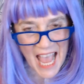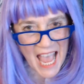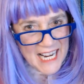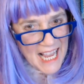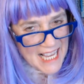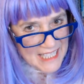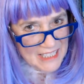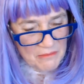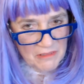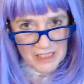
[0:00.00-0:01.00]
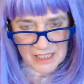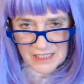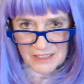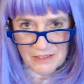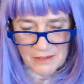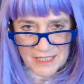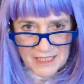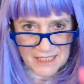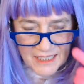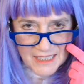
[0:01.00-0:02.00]
And I had some really good
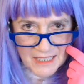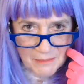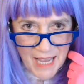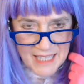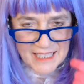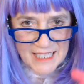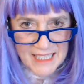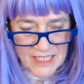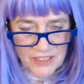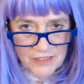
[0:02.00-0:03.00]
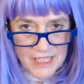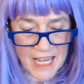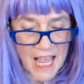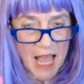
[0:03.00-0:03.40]
questions about synastry,